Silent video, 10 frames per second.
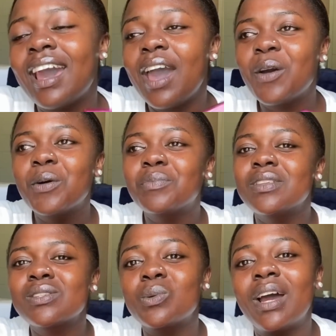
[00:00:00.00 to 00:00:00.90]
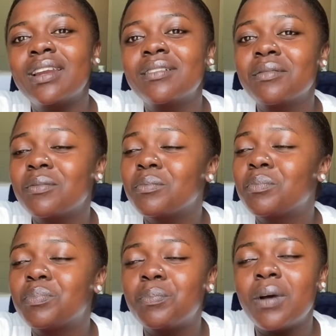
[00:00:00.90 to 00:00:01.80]
I hope this word
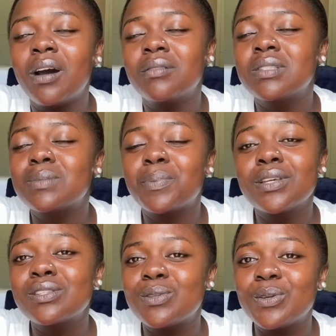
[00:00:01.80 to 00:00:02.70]
speaks